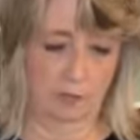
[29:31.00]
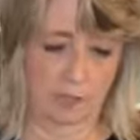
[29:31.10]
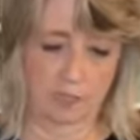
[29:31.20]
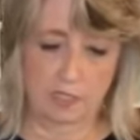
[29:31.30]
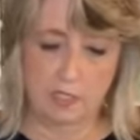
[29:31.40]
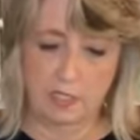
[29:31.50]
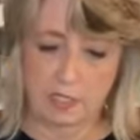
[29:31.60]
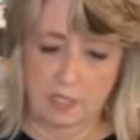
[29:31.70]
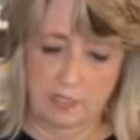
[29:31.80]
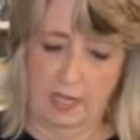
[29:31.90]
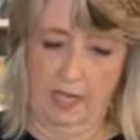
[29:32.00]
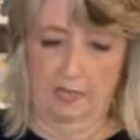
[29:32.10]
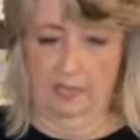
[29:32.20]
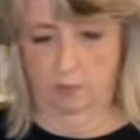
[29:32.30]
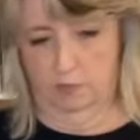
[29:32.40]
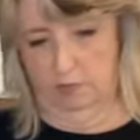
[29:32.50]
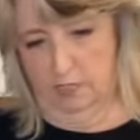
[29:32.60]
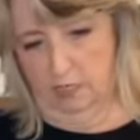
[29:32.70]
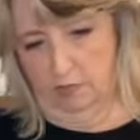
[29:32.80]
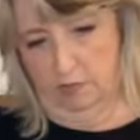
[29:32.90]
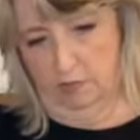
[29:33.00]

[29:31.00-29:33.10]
I'm gonna tack these ones down